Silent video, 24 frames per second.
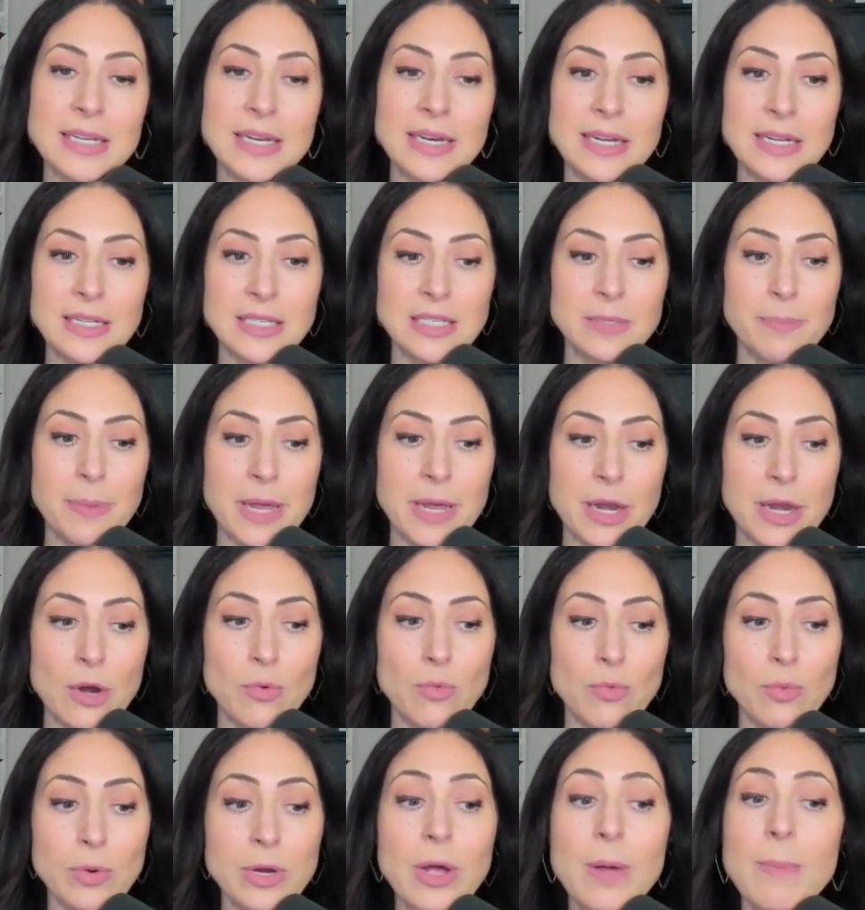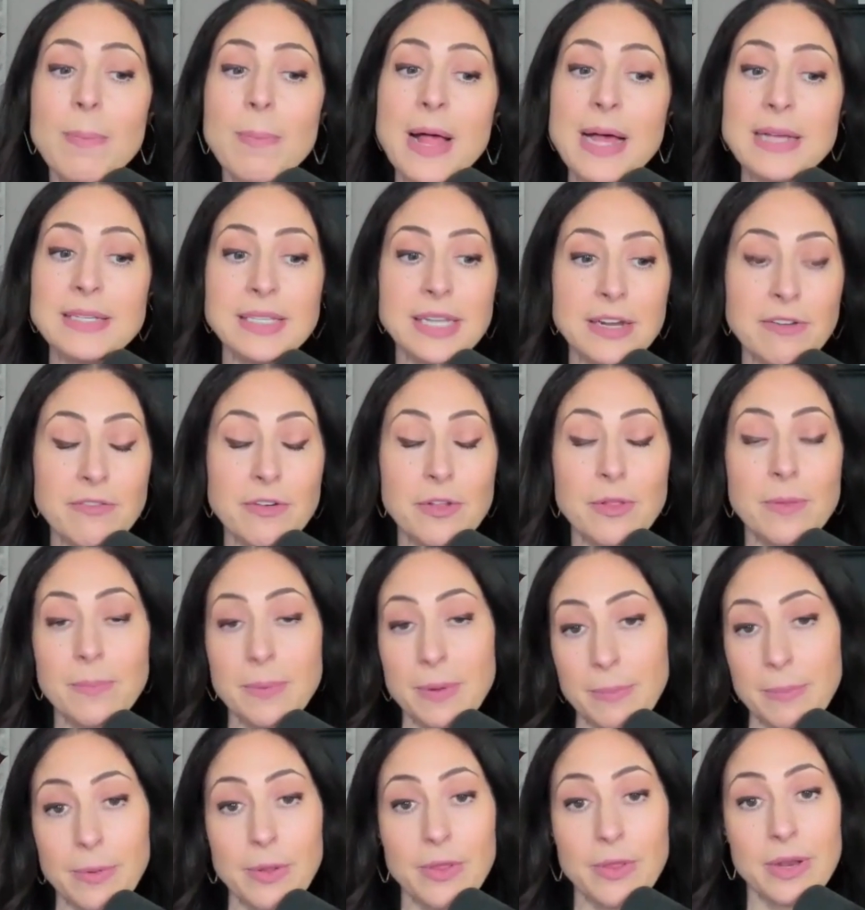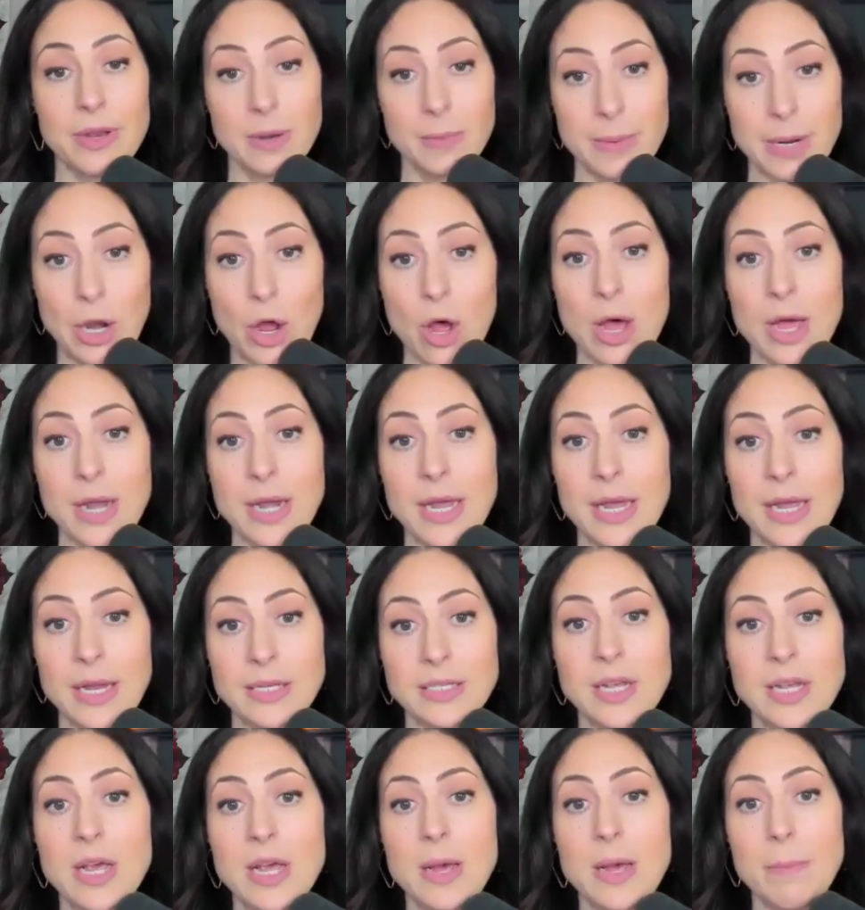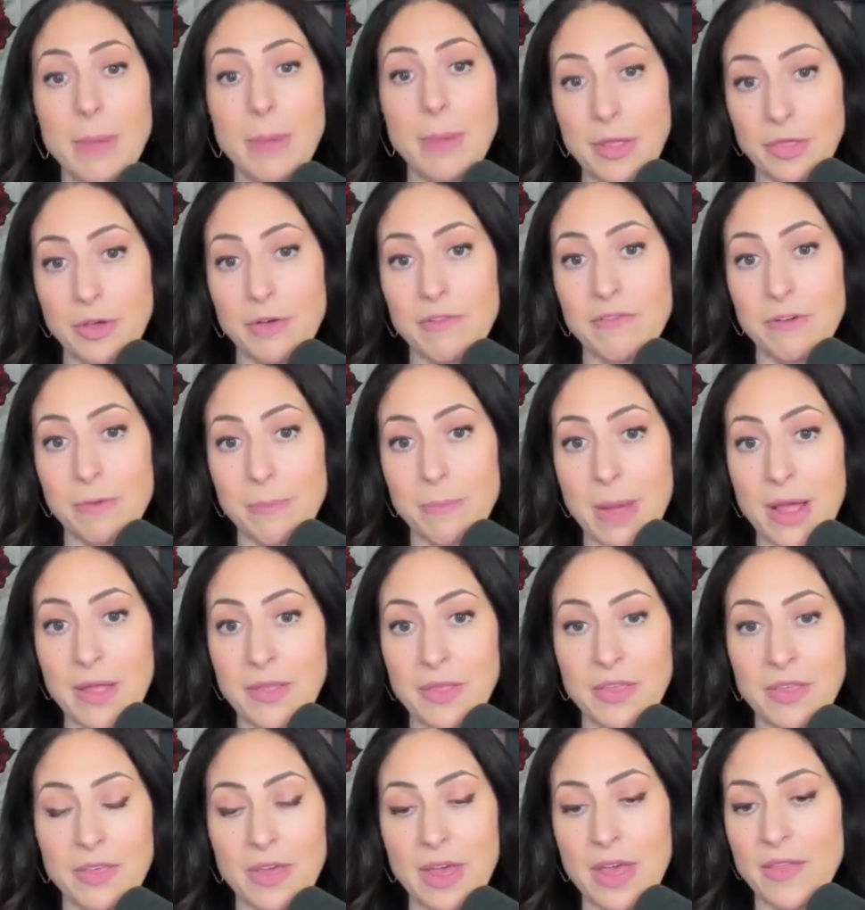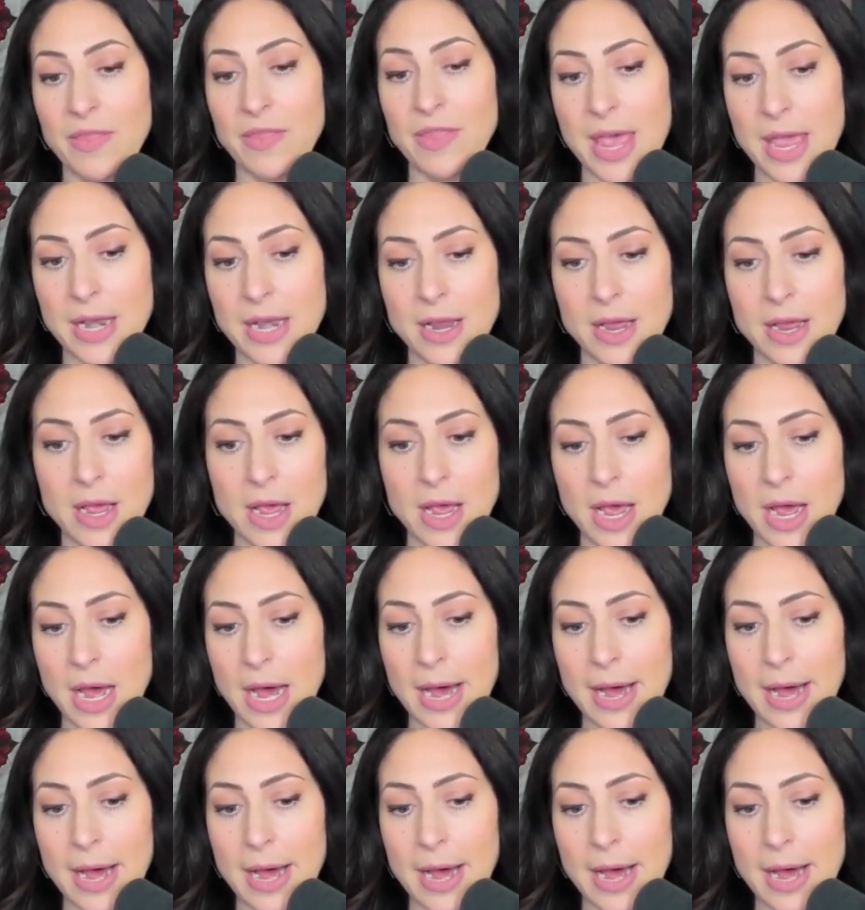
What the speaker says: And it's been a real blessing for the people that have been on it month over month. And then